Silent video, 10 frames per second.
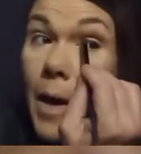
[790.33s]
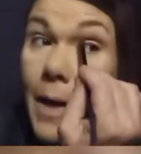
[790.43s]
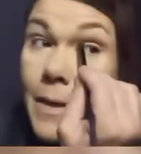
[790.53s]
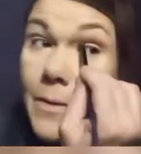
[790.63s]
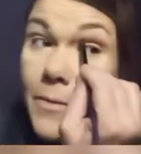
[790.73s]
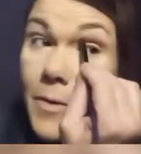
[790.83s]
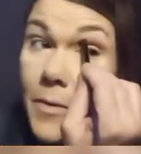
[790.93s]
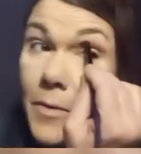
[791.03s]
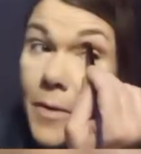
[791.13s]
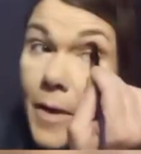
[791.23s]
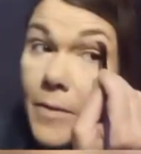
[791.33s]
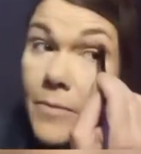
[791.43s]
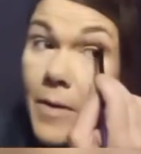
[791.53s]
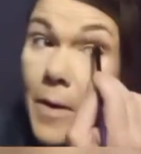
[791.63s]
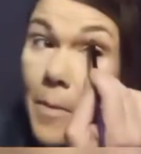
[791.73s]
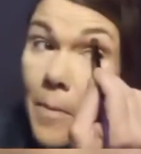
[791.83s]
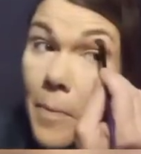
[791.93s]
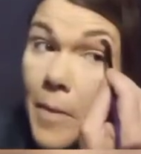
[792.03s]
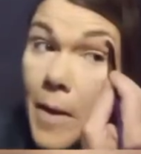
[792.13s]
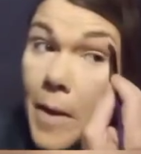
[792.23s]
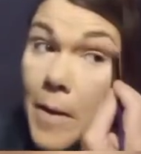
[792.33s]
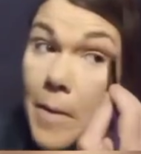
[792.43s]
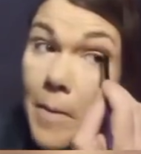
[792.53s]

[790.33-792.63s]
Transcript: I can tell you guys now that